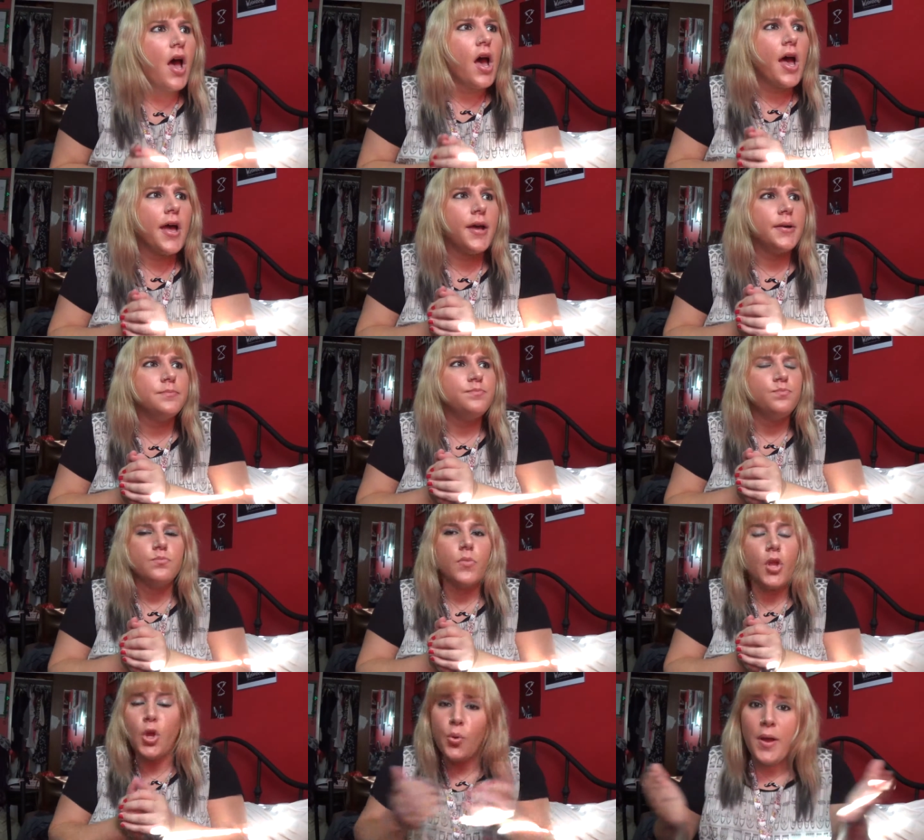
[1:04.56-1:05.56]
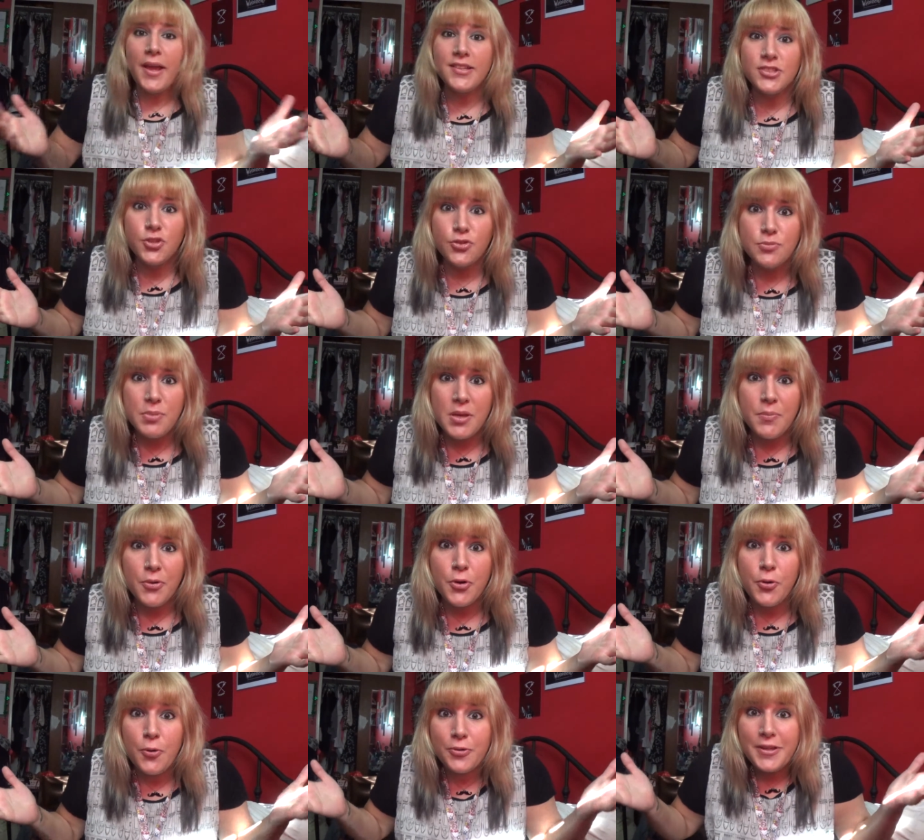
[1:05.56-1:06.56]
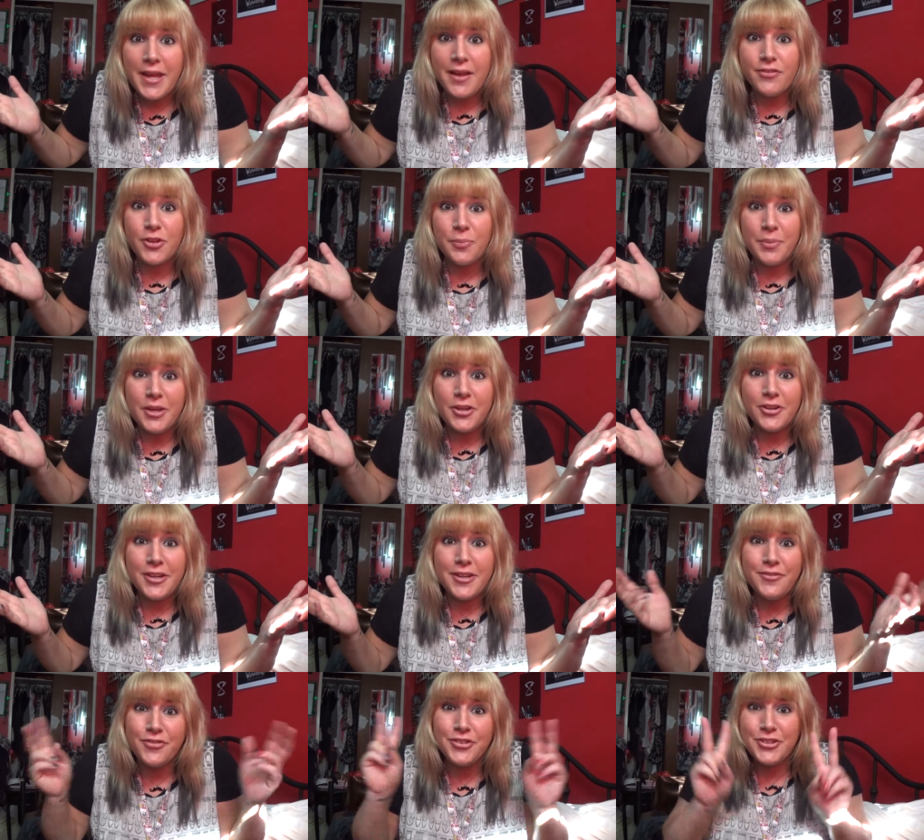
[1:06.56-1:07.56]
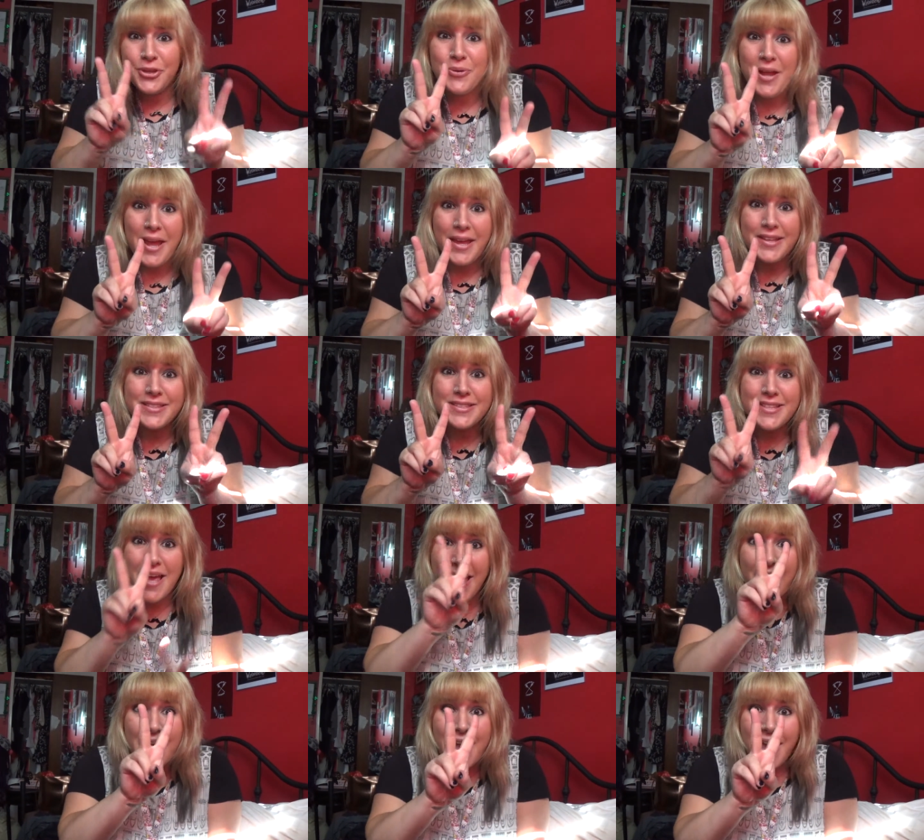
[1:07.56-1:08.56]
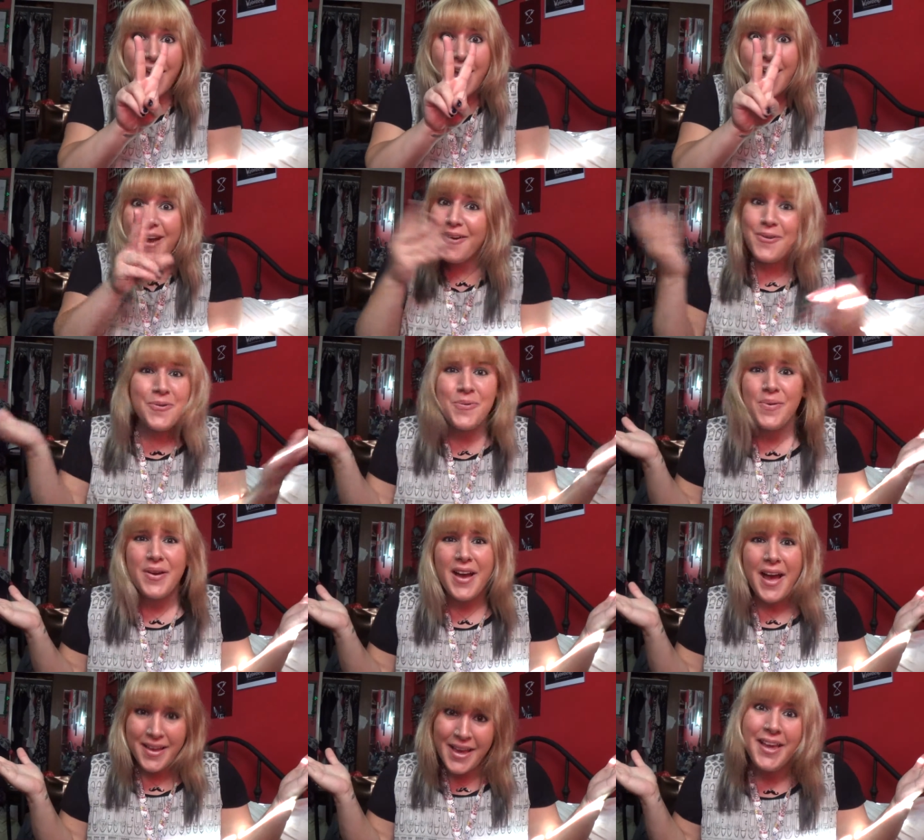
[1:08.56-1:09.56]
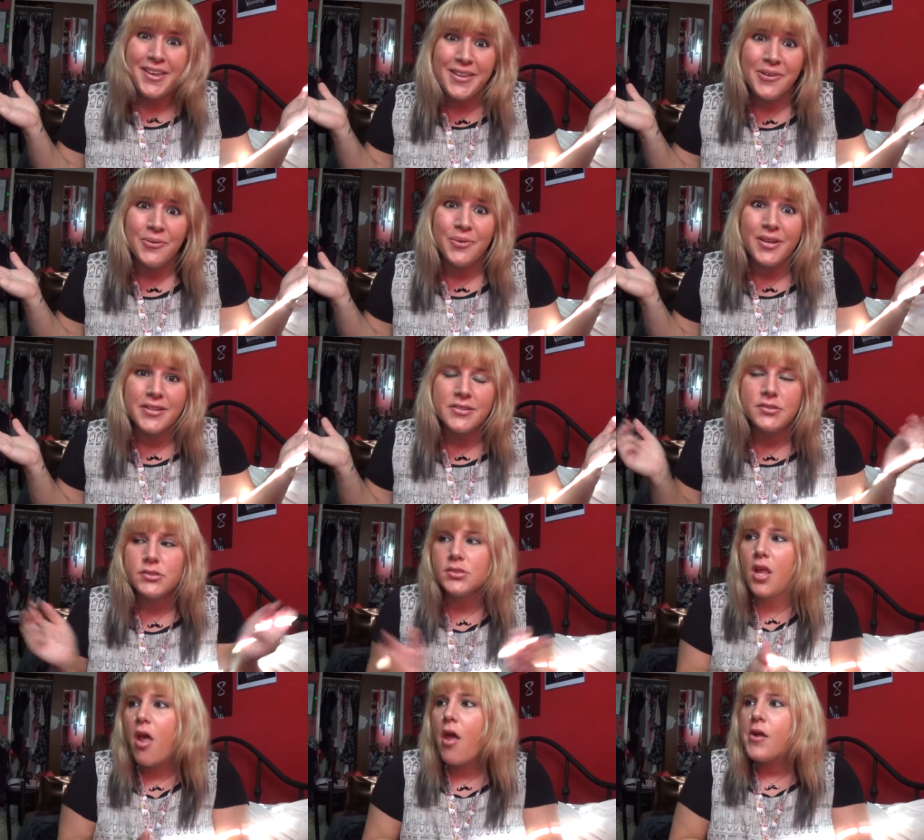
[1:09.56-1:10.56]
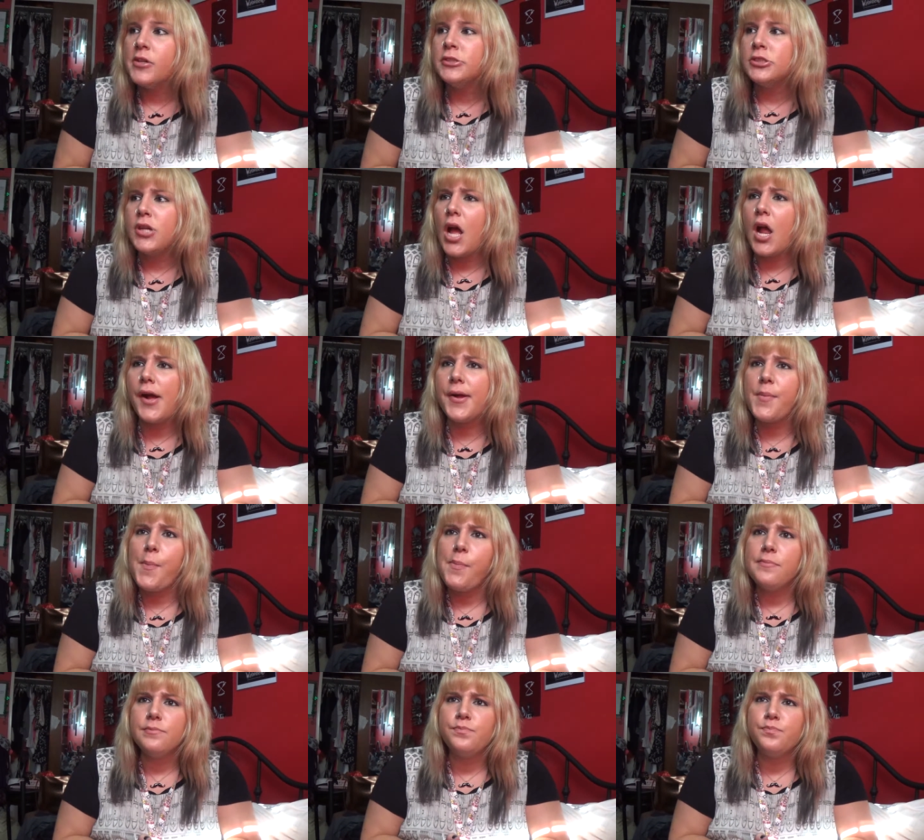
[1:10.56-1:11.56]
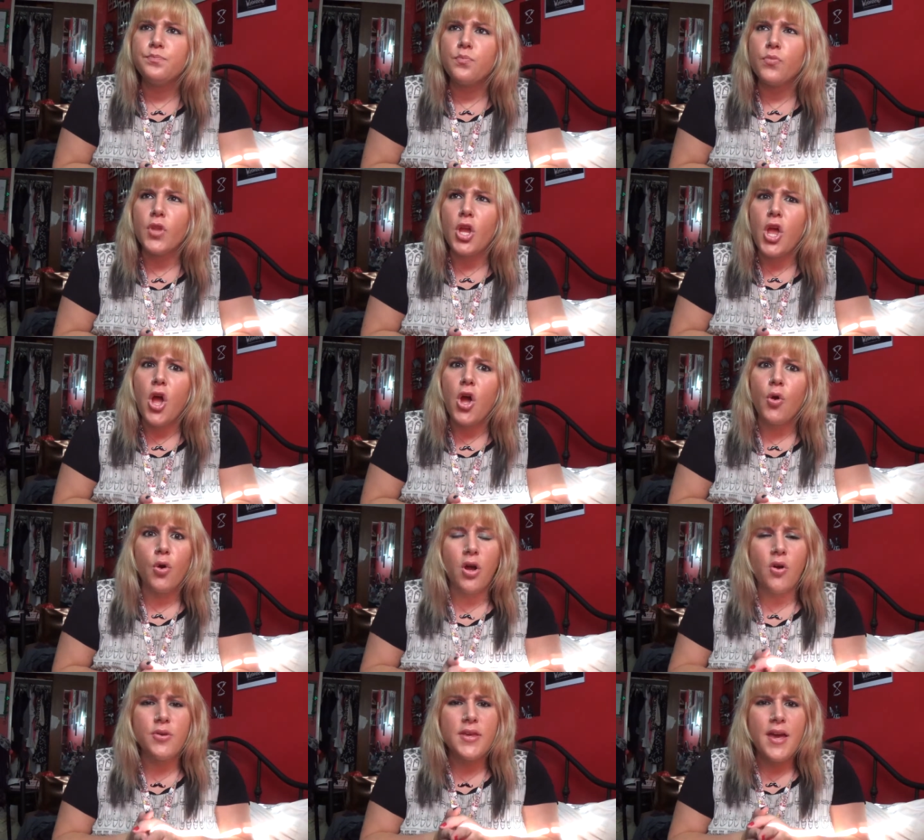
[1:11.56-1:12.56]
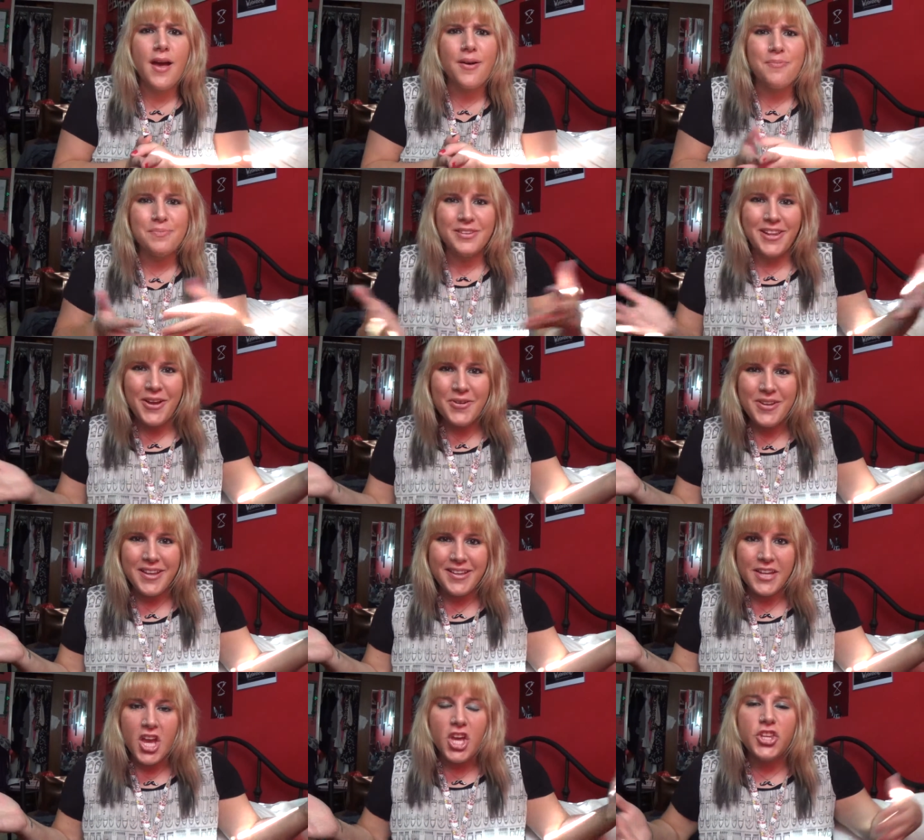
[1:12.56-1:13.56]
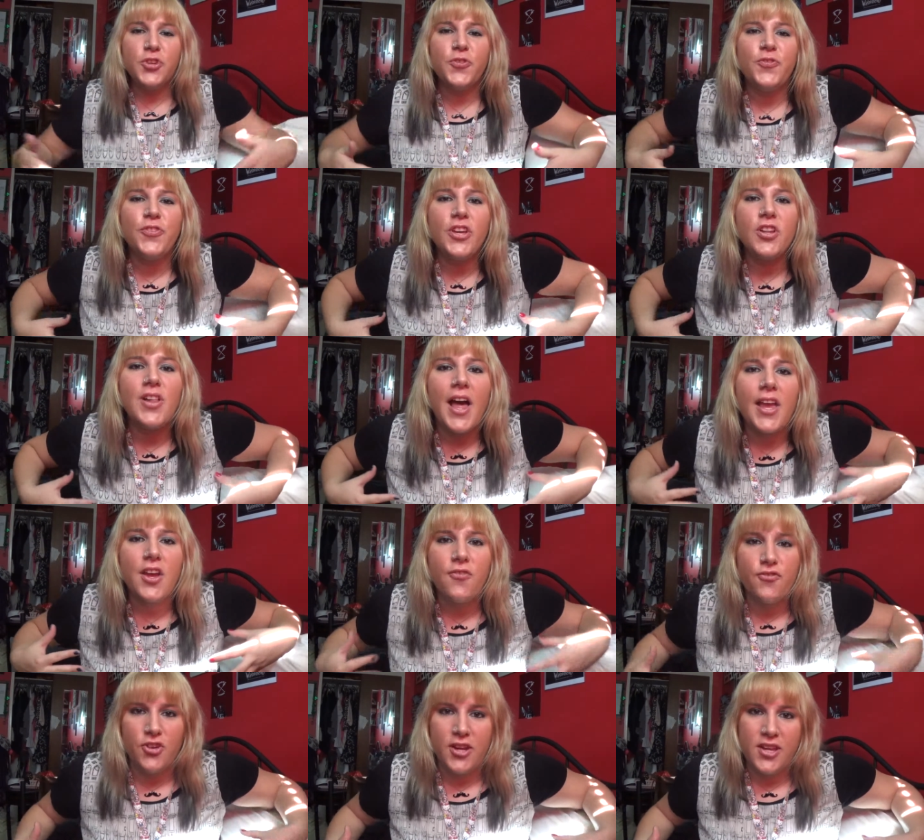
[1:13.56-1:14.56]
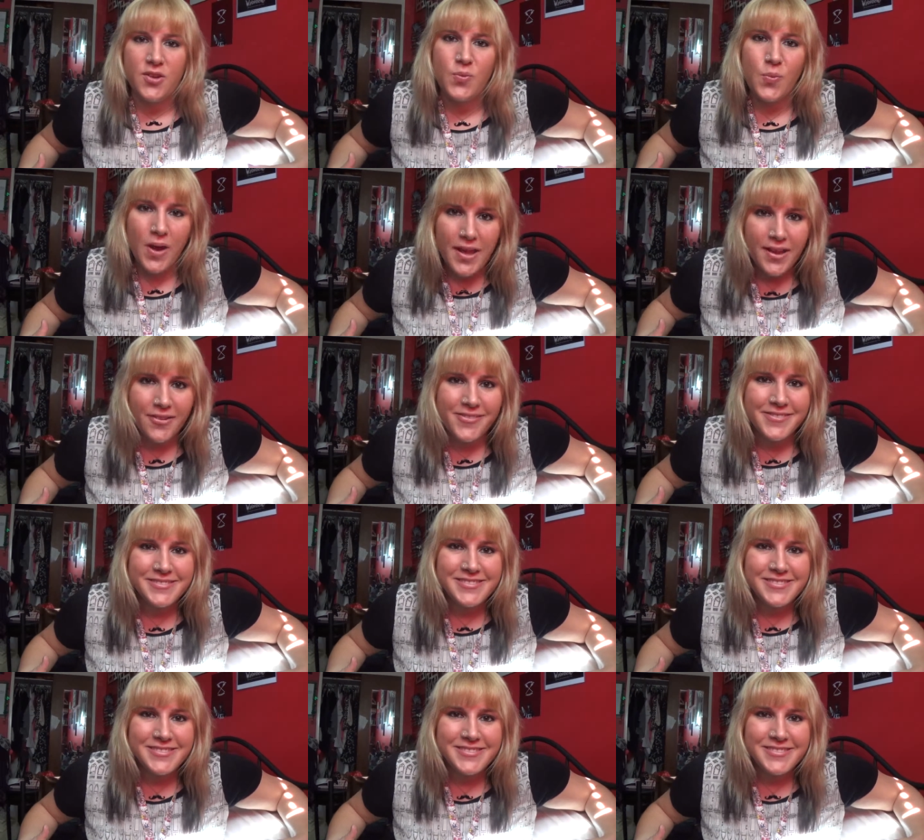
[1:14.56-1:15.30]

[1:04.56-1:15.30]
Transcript: Um, who hates those people who only have their period for two days? Ooh, I hate you. Um, oh yeah, bloated. You feel like a freaking whale.